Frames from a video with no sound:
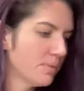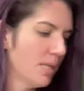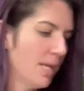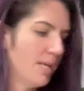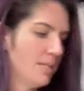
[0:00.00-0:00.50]

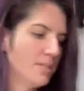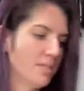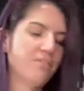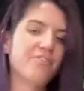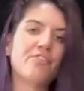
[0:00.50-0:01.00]
And
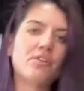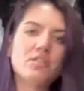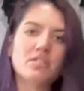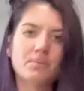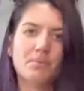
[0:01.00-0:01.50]
the
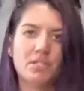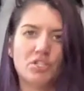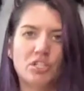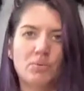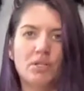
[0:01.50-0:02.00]
first
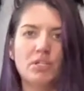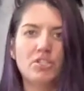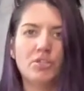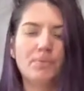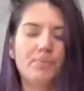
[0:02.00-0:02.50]
position that we're going
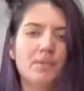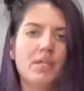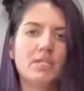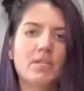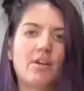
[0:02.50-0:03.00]
to do
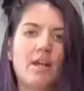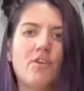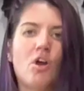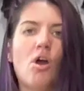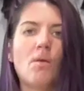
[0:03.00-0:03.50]
is we're going to have
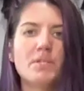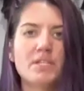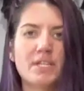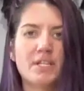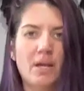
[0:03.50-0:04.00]
our arms
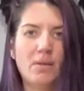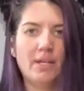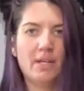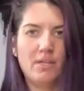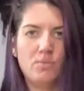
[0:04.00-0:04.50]
extended out
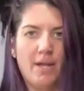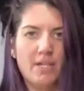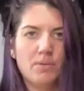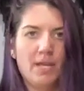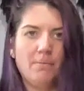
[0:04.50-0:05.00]
like as wide
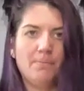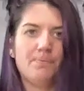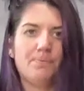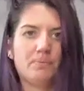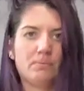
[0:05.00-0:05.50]
as we can.
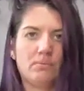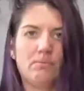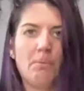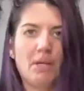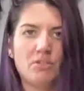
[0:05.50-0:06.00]

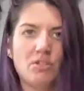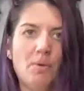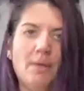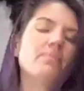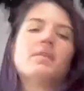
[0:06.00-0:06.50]
My plants are in the
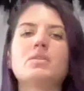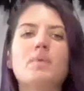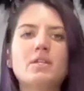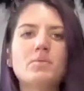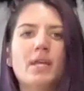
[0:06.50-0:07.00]
way, as
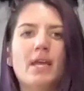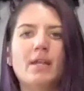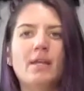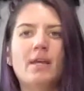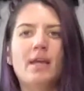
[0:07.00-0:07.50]
wide as we
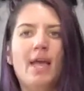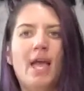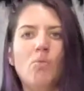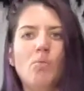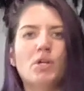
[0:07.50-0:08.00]
can.
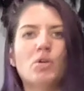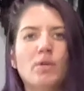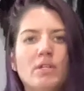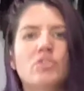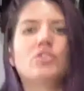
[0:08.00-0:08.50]
And we are
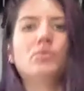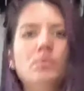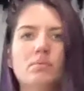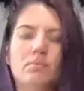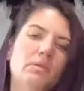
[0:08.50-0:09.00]
going to,
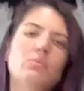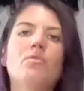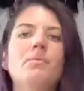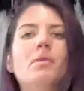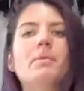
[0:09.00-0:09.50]

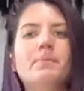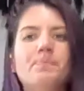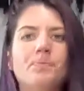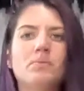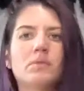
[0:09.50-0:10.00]
a little bit.
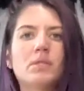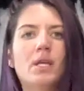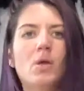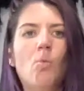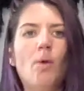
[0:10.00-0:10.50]

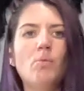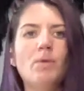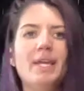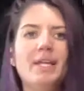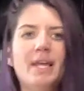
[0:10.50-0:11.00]
When
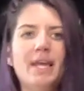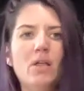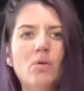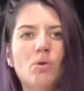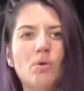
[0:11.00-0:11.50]
we
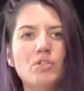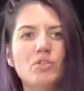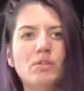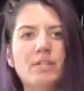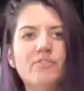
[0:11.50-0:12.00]
inhale, we're going
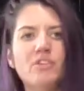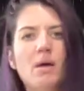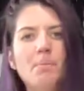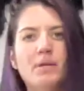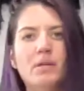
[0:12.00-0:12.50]
to lift
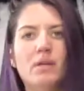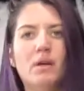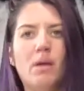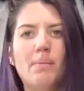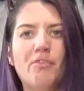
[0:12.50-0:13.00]
up
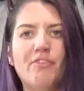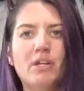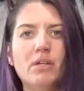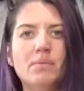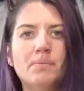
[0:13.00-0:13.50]
our middle
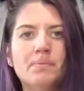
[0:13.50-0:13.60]
finger.